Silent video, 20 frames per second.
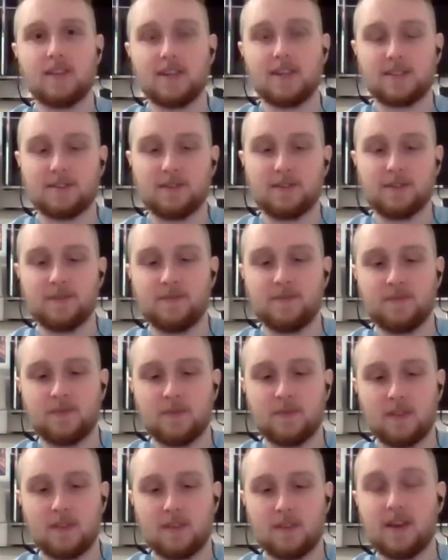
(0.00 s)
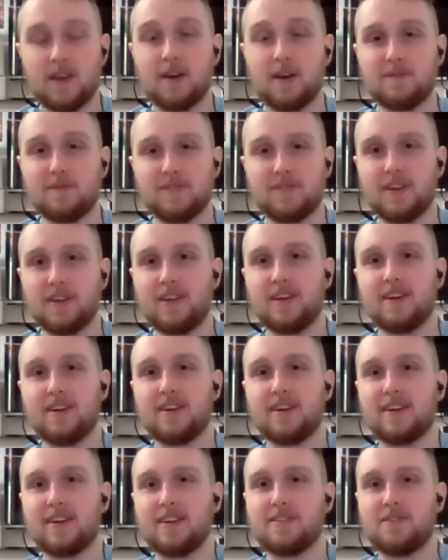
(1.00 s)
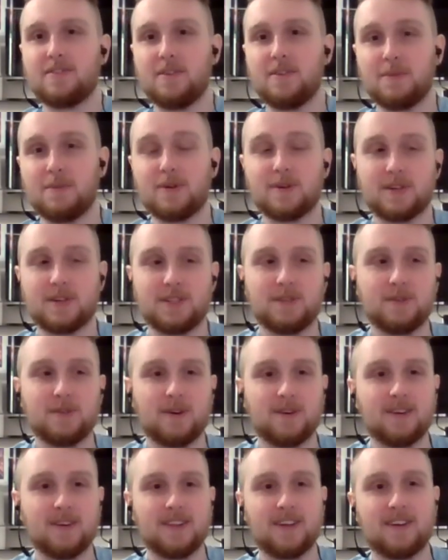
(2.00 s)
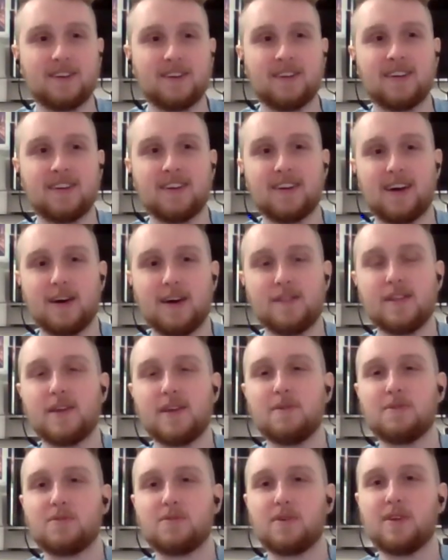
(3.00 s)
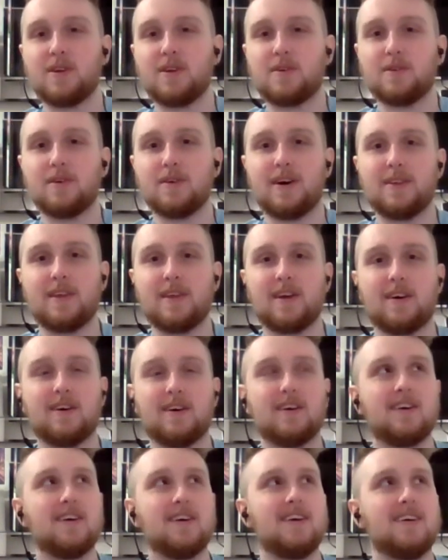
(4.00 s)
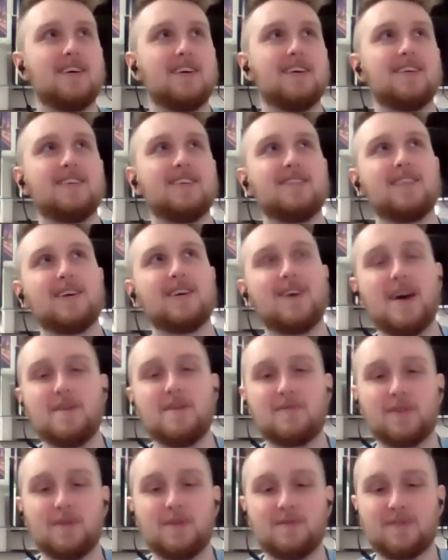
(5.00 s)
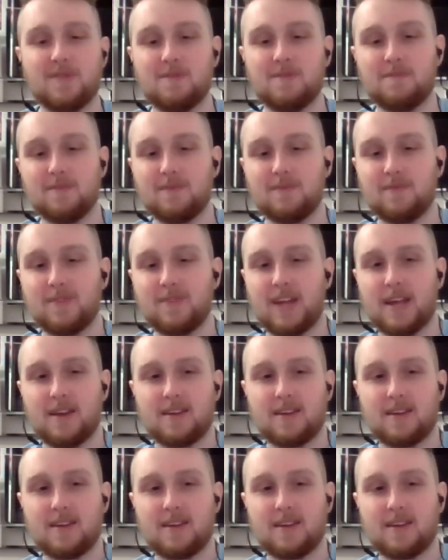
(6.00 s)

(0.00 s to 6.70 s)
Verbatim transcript: that's cool. Yeah, hopefully you uh, get to do more because you were really good in it. I think it was really cool how they got they got everyone from like